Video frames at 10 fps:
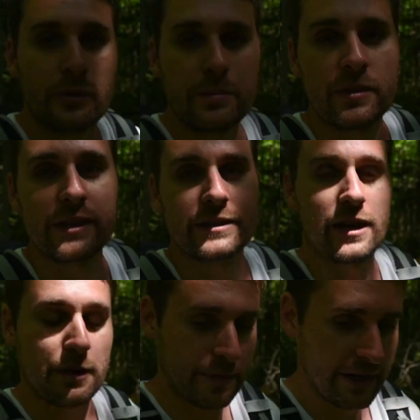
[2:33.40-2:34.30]
we put a
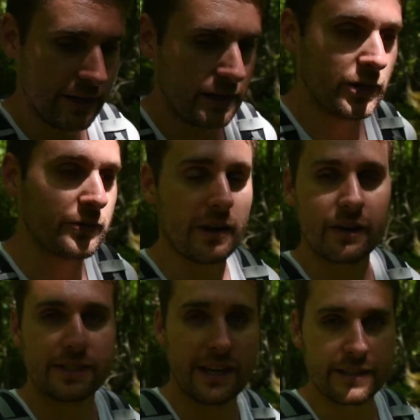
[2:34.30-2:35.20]
tarp over
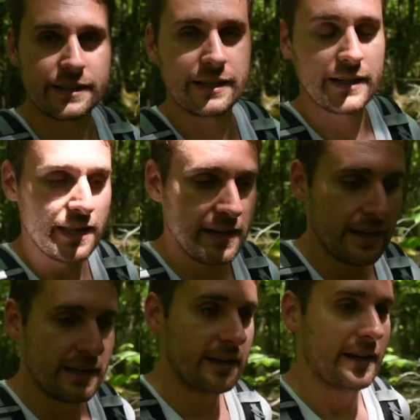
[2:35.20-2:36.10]
our tent,
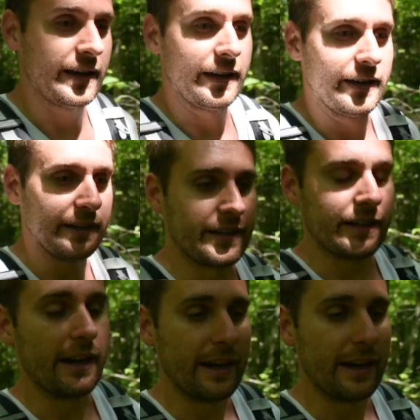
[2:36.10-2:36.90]
and